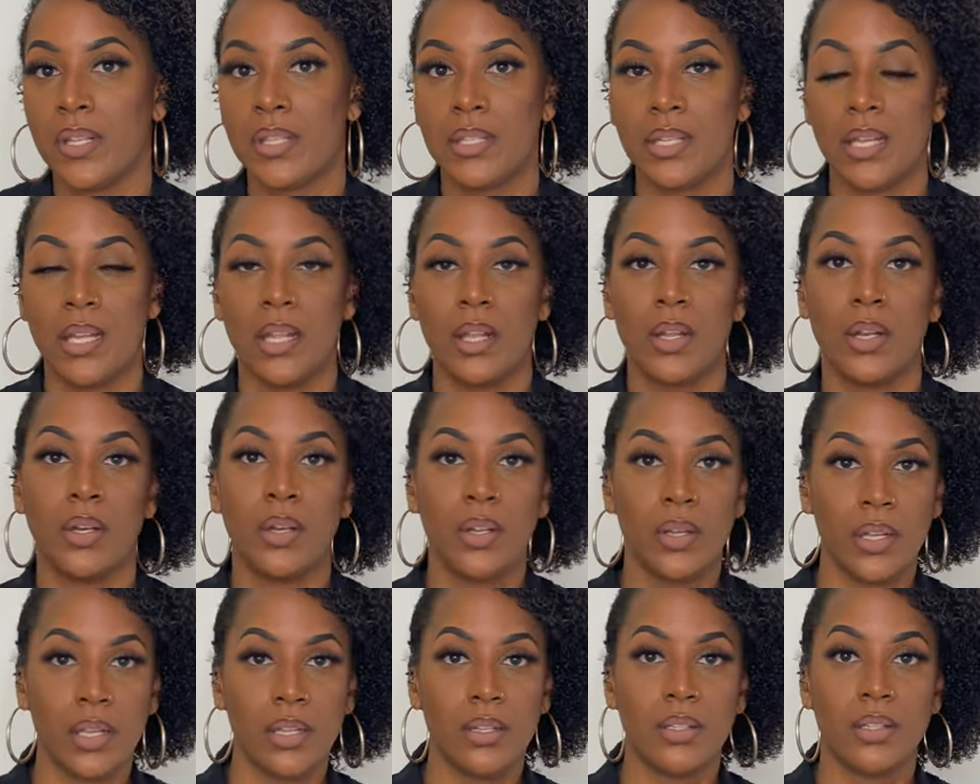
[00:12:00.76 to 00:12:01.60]
say
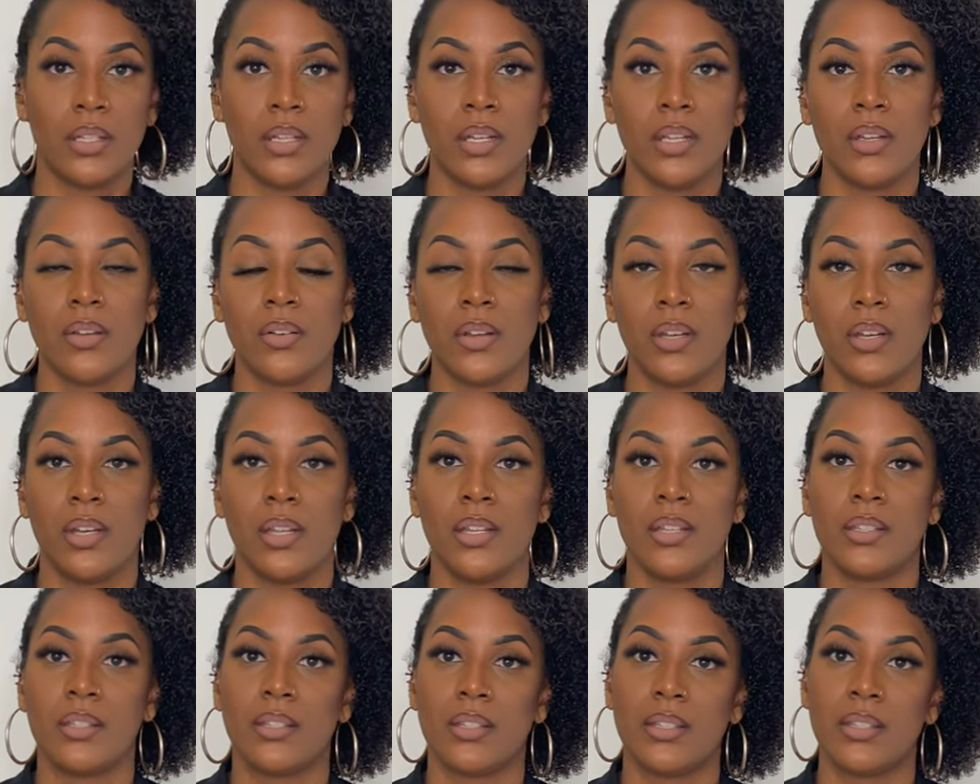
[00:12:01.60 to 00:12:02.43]
look into the
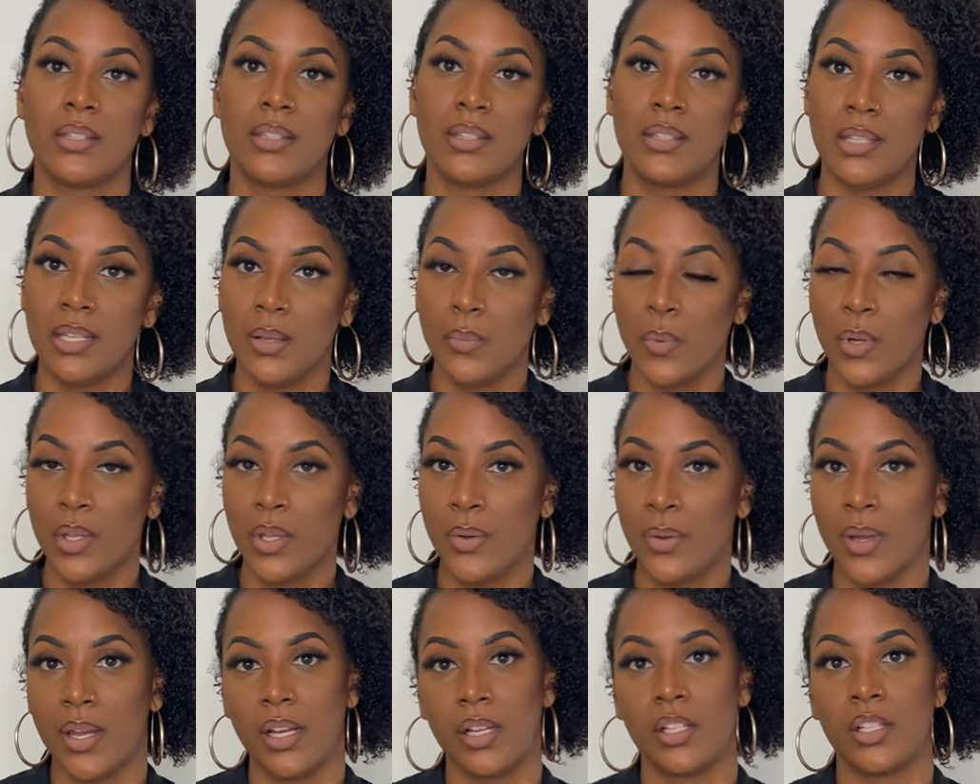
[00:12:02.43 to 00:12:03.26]
ingredients, see what
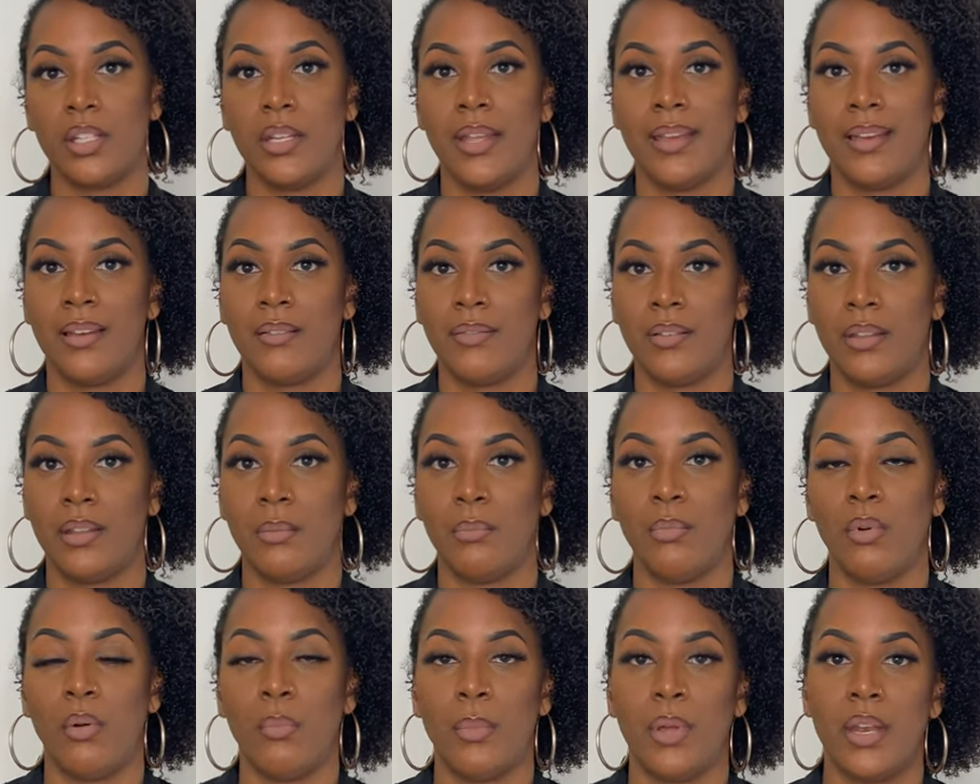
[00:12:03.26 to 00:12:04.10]
you actually have at the
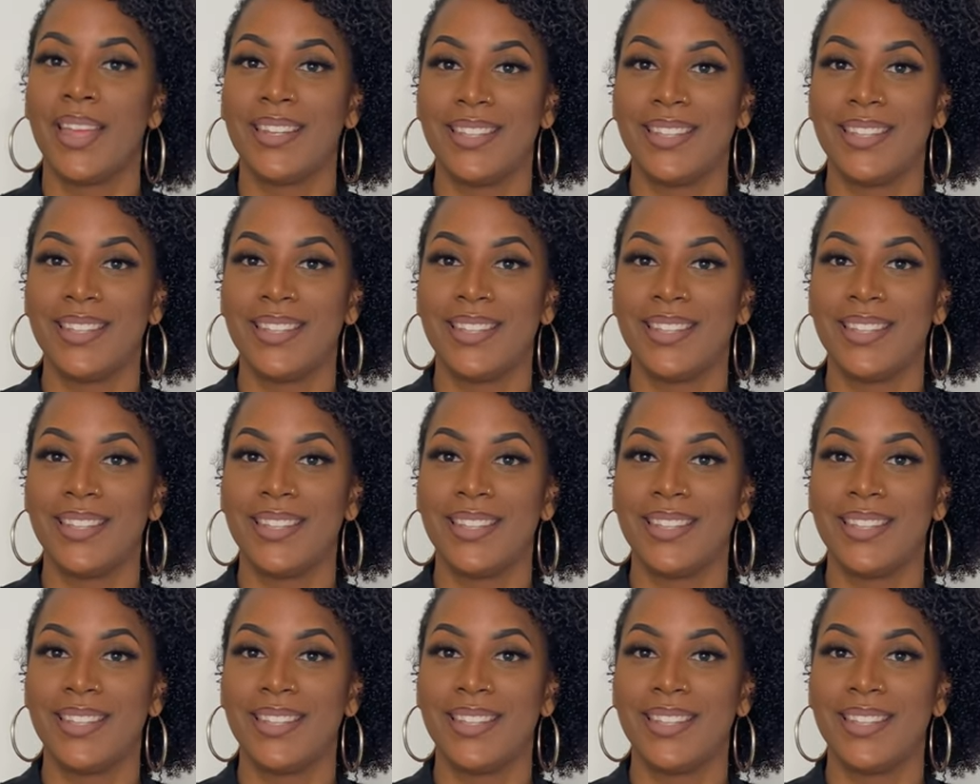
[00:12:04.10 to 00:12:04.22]
moment,